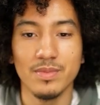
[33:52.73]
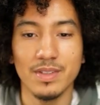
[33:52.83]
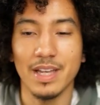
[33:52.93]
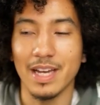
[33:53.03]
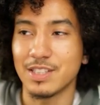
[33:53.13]

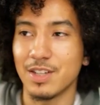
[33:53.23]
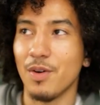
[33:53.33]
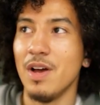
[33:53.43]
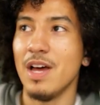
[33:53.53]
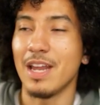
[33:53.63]
Yeah, so
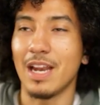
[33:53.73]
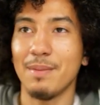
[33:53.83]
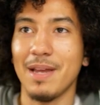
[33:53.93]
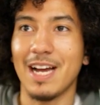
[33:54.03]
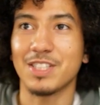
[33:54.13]
now let
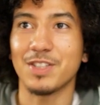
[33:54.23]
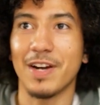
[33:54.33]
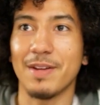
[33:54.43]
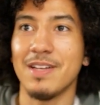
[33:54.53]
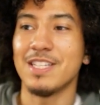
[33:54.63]
me ask you
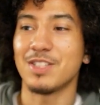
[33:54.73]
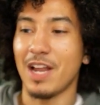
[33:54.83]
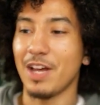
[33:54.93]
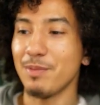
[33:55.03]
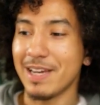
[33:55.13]
right. So
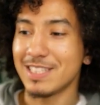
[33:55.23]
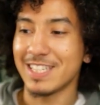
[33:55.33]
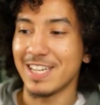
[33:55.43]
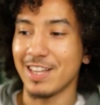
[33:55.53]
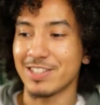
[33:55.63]
now you made it to
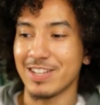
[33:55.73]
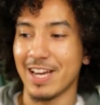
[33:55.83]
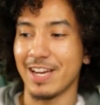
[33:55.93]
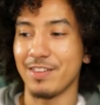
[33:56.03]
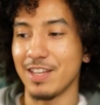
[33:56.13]
the other
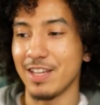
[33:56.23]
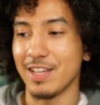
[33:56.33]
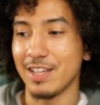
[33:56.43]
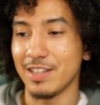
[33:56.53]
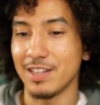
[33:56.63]
side of
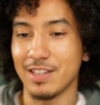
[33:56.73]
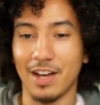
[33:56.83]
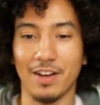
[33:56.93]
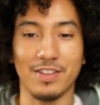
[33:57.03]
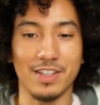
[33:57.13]
the
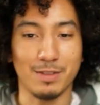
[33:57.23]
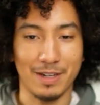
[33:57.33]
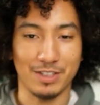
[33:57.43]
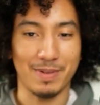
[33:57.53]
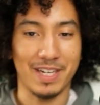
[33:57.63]
of the
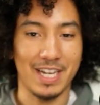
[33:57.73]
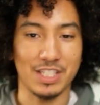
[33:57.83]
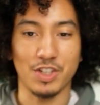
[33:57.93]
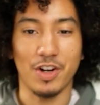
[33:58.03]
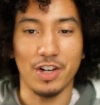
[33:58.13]
spectrum, I guess.
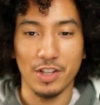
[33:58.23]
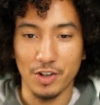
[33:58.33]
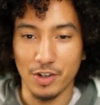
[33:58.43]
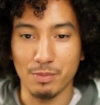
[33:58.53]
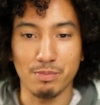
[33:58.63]
You're
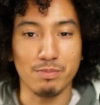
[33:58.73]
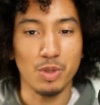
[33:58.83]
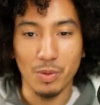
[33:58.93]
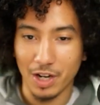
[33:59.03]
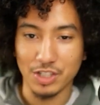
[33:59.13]
you're
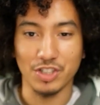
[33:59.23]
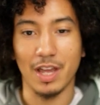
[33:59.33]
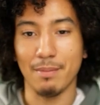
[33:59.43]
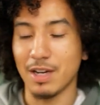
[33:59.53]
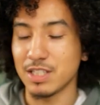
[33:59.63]
doing
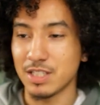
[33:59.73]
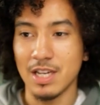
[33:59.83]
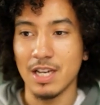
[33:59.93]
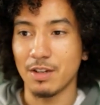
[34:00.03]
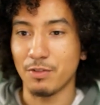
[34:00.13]
100k months
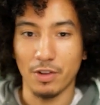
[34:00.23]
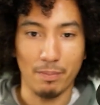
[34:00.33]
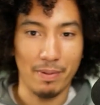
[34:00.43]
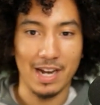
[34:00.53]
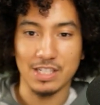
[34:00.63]
for the
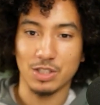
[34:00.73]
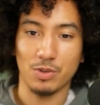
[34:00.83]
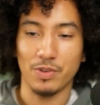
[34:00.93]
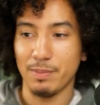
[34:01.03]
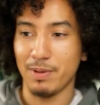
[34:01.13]
past
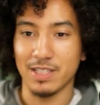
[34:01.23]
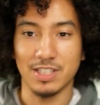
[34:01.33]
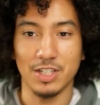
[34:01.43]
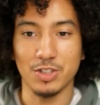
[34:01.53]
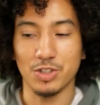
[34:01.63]
3 plus
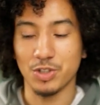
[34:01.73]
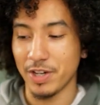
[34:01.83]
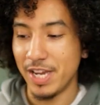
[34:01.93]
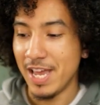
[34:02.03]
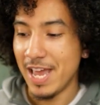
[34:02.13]
years
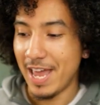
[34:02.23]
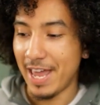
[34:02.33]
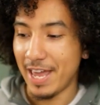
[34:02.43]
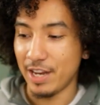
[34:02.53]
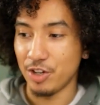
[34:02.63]
straight
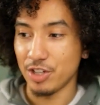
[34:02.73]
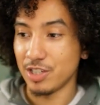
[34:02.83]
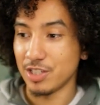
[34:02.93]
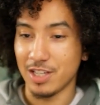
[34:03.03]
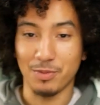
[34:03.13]
and you
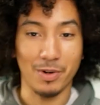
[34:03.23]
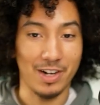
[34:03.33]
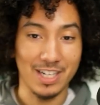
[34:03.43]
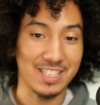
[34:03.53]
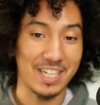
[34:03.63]
are what it
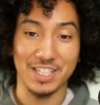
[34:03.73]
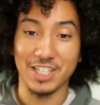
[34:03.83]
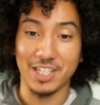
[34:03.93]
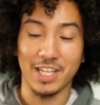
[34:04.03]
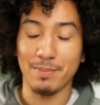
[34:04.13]
looks like. So
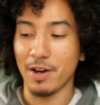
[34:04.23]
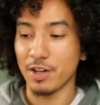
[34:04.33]
you keep on